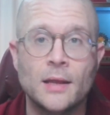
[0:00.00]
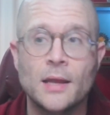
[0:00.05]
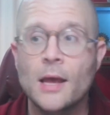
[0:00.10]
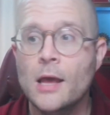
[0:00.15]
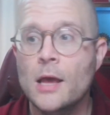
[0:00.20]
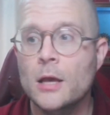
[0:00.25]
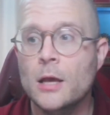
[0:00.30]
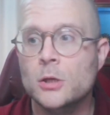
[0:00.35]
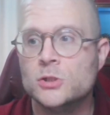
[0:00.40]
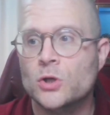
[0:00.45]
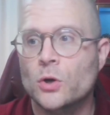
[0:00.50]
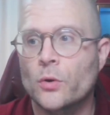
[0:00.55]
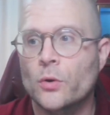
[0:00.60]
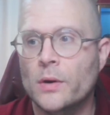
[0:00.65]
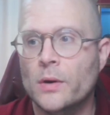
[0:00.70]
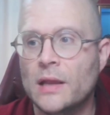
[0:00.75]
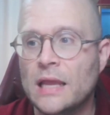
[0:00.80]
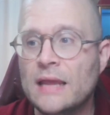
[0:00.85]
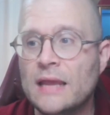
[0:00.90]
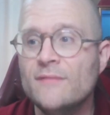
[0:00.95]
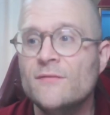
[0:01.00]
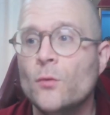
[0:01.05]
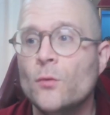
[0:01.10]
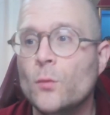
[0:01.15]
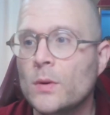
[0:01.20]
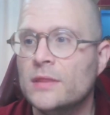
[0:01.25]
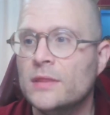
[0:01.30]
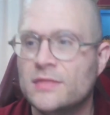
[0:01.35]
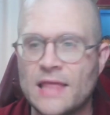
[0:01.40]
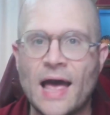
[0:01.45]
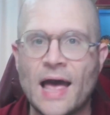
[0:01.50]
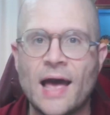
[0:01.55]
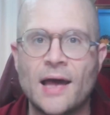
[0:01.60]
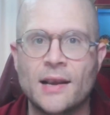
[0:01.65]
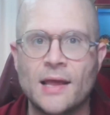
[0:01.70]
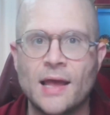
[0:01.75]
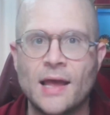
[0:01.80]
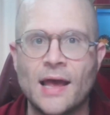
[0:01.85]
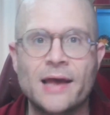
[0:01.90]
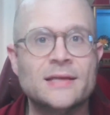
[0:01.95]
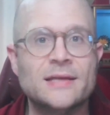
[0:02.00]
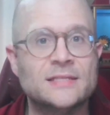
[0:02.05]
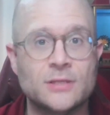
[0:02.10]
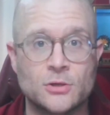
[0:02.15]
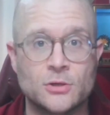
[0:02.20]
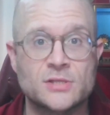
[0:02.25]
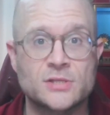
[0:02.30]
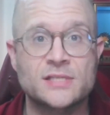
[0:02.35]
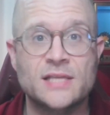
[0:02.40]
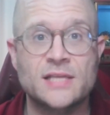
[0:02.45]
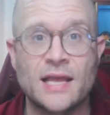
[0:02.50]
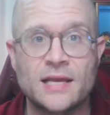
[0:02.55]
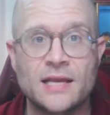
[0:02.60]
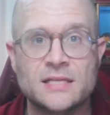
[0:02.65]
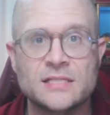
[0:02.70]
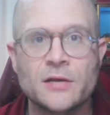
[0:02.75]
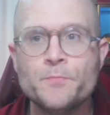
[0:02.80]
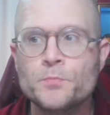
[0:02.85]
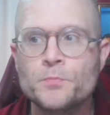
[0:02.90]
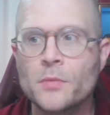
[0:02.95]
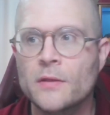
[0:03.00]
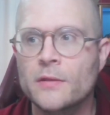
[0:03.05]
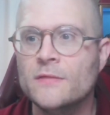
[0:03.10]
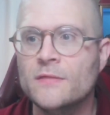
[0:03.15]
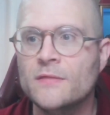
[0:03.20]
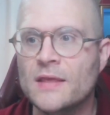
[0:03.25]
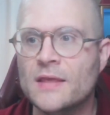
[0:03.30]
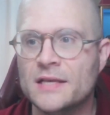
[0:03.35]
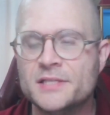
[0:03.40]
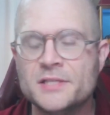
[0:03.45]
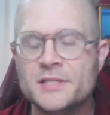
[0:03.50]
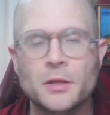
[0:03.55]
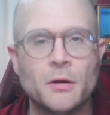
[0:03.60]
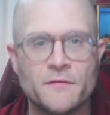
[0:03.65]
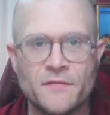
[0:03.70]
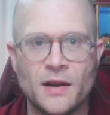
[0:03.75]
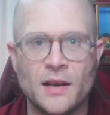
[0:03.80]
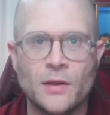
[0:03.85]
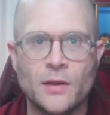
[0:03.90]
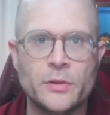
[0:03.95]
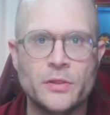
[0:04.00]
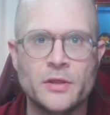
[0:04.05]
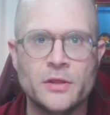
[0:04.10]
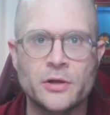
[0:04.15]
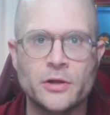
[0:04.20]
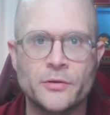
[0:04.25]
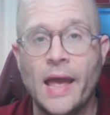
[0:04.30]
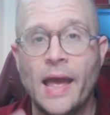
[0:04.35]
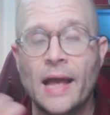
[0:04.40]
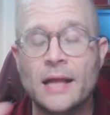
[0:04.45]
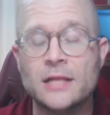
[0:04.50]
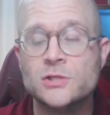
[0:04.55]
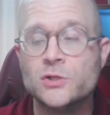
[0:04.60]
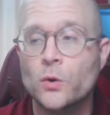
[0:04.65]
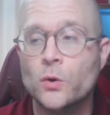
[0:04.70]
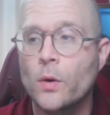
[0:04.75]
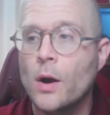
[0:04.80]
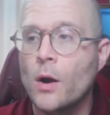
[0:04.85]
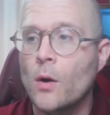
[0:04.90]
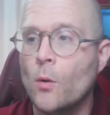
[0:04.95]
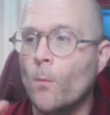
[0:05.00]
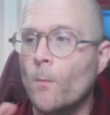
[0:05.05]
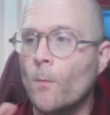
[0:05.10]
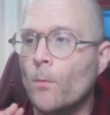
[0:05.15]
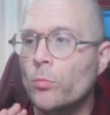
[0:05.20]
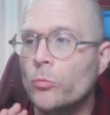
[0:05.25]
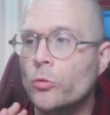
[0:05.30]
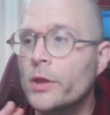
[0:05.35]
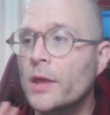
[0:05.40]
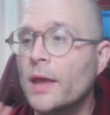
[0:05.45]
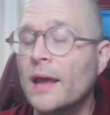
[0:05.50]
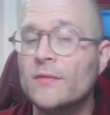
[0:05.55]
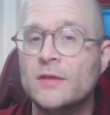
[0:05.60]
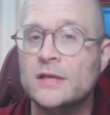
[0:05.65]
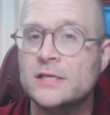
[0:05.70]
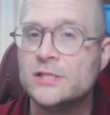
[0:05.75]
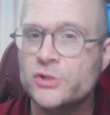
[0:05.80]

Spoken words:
So even with that as their stakes, they still are fighting with each other. And so looking at these